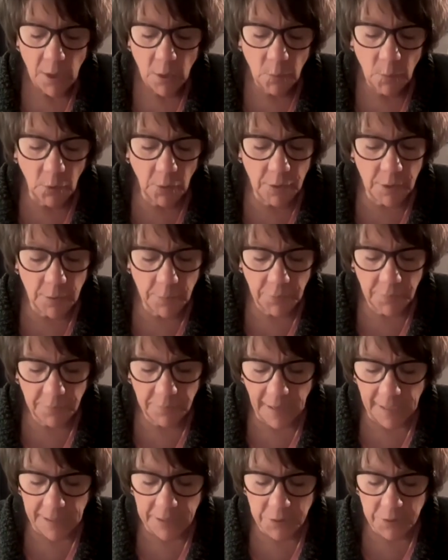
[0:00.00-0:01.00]
We're going to
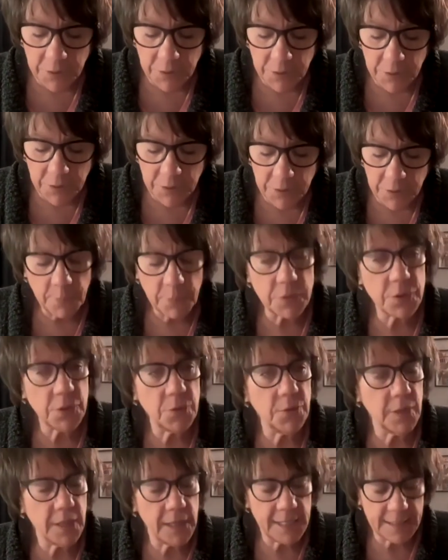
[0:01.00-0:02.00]
provide training
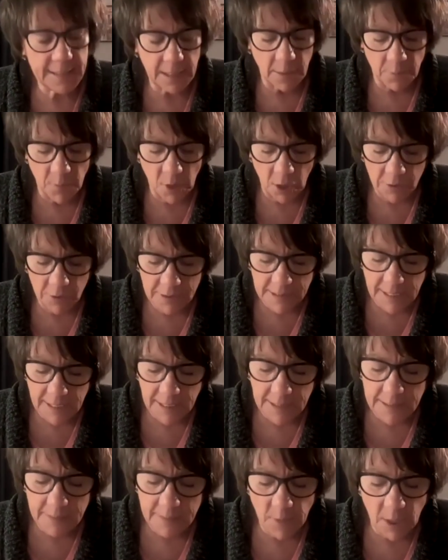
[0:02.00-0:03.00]
opportunities on March
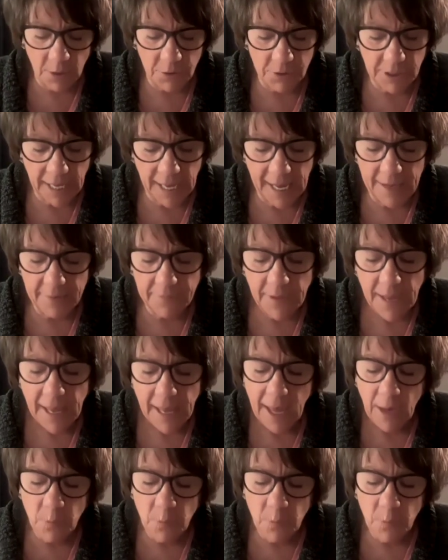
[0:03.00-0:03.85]
6th, March 8th,